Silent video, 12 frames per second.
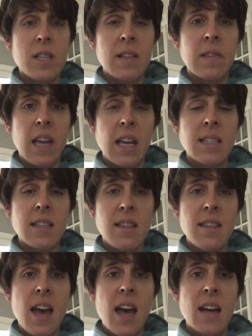a link to
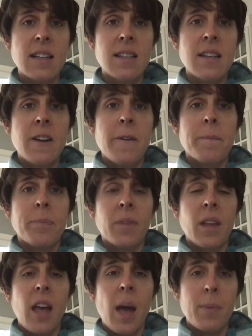that
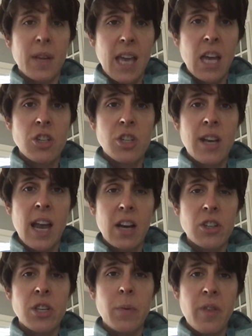application
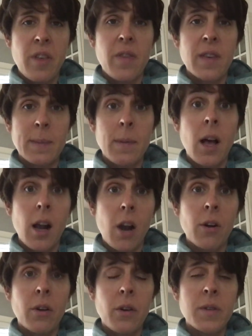actually within this blog
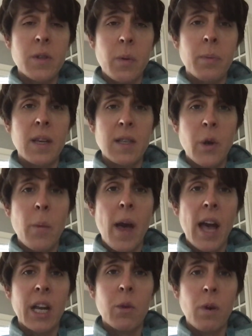article, so please go
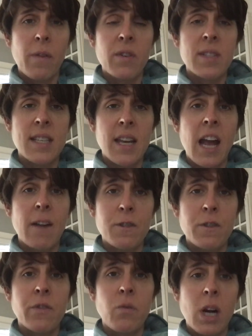back and reference it after
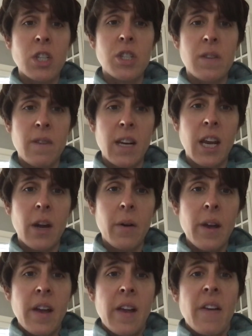you've watched the video.
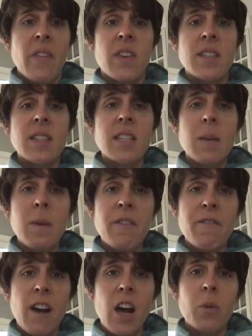This is going to be
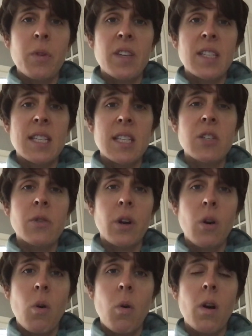filed with the
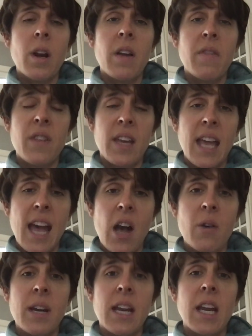district court of the
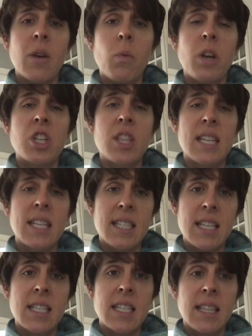county in which the
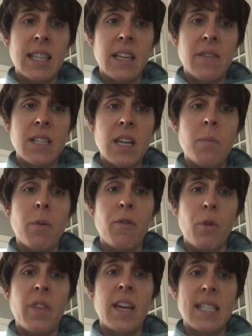descendant lived in
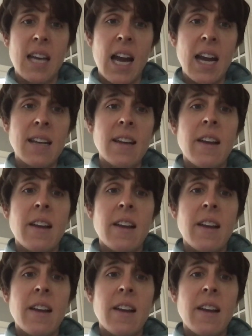before they died.